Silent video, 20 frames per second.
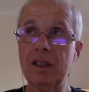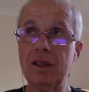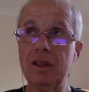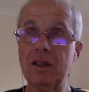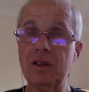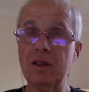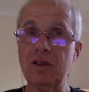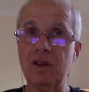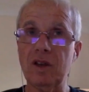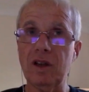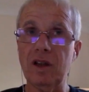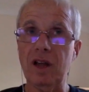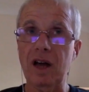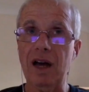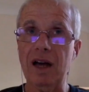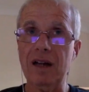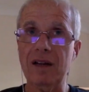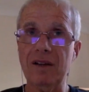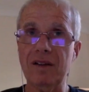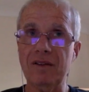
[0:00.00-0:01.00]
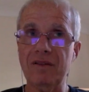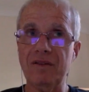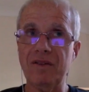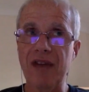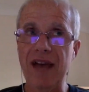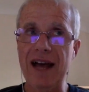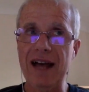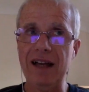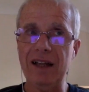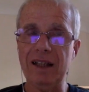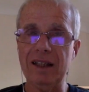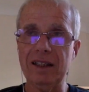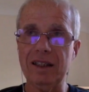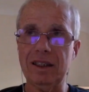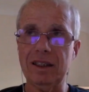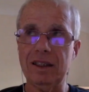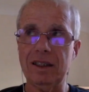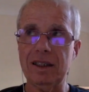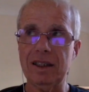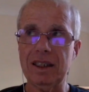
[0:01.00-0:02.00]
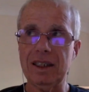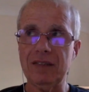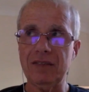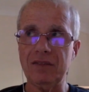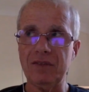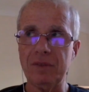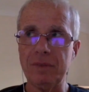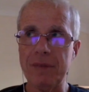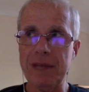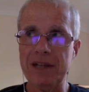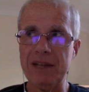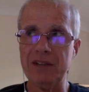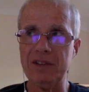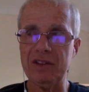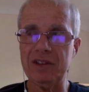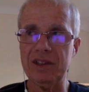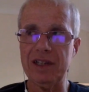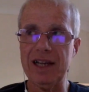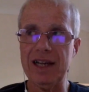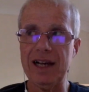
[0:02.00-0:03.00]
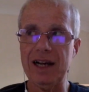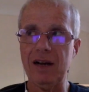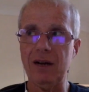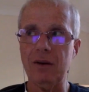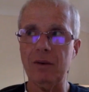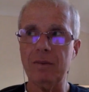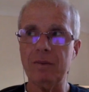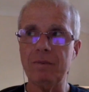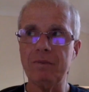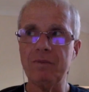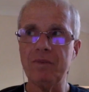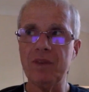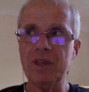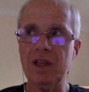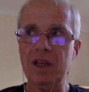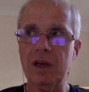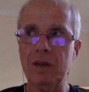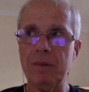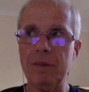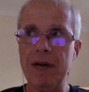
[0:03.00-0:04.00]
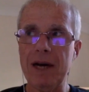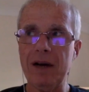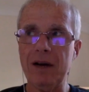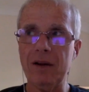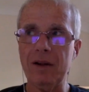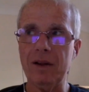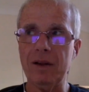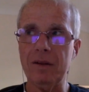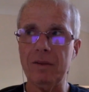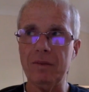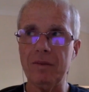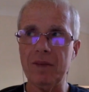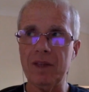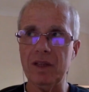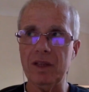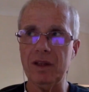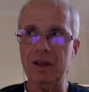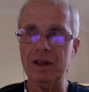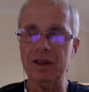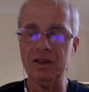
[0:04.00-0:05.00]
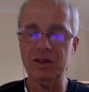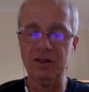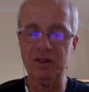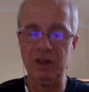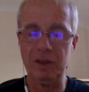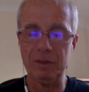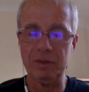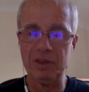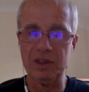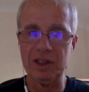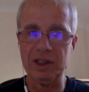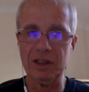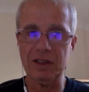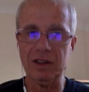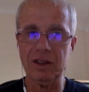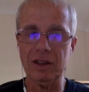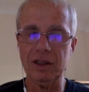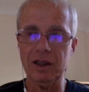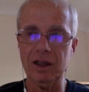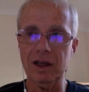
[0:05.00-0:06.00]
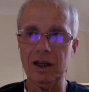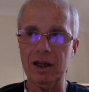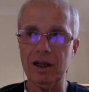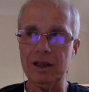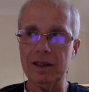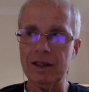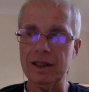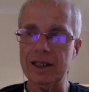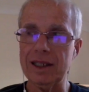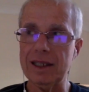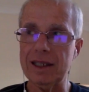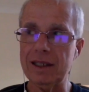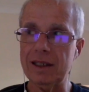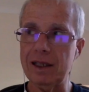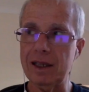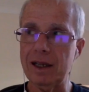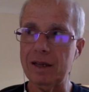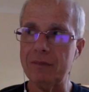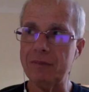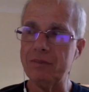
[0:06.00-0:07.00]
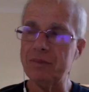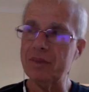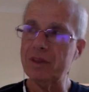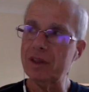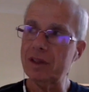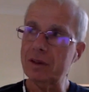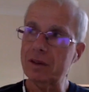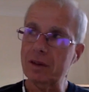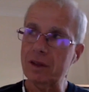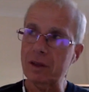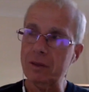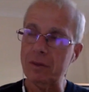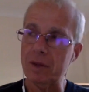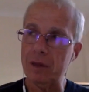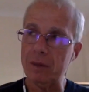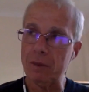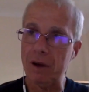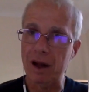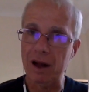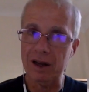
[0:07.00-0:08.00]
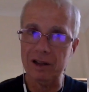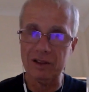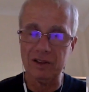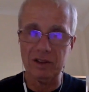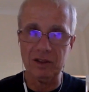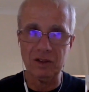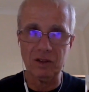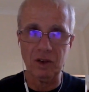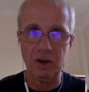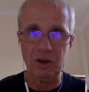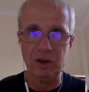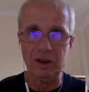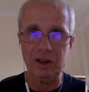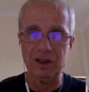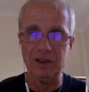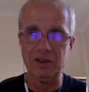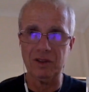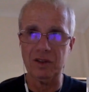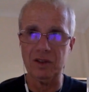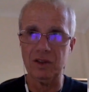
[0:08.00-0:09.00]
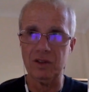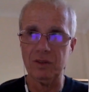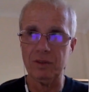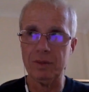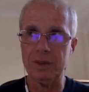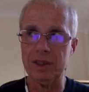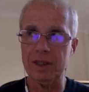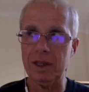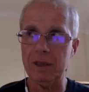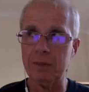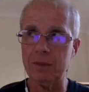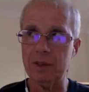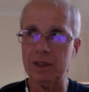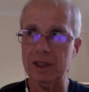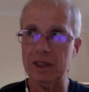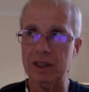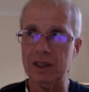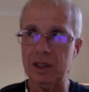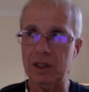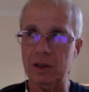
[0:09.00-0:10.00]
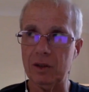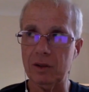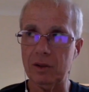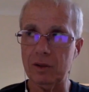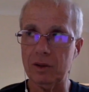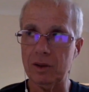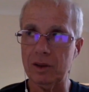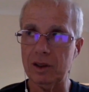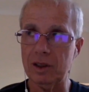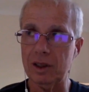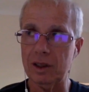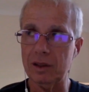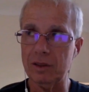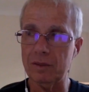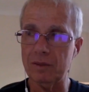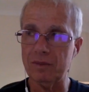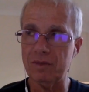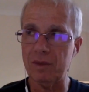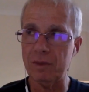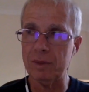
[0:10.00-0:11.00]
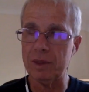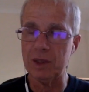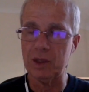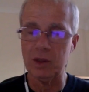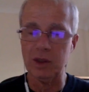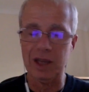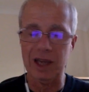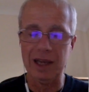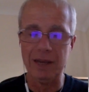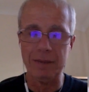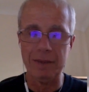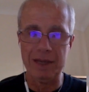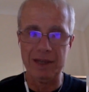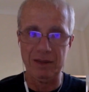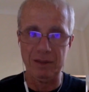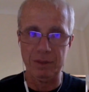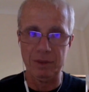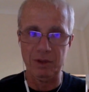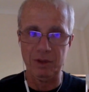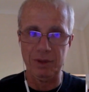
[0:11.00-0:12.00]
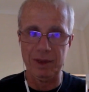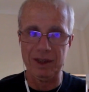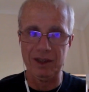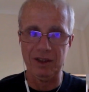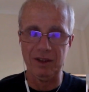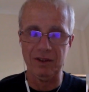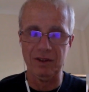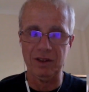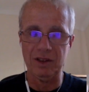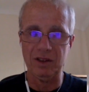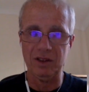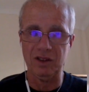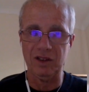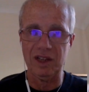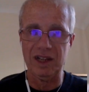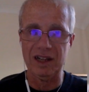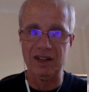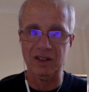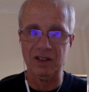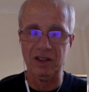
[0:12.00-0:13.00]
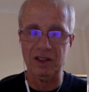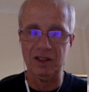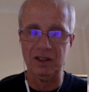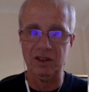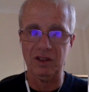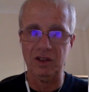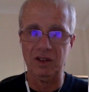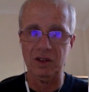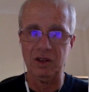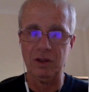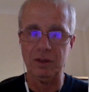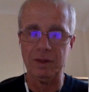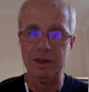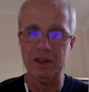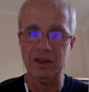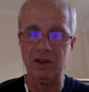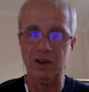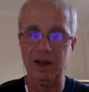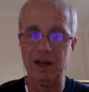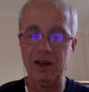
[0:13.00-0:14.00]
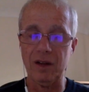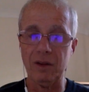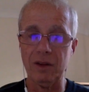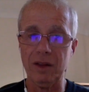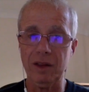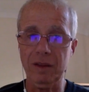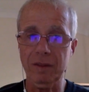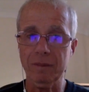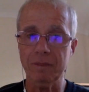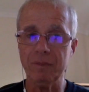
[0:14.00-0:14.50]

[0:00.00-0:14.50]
there's a lot of valid information now about this subject, and apologies to all the listeners, but I'm going to, you know, from a UK-based perspective, there's the National Institute of Mental Health,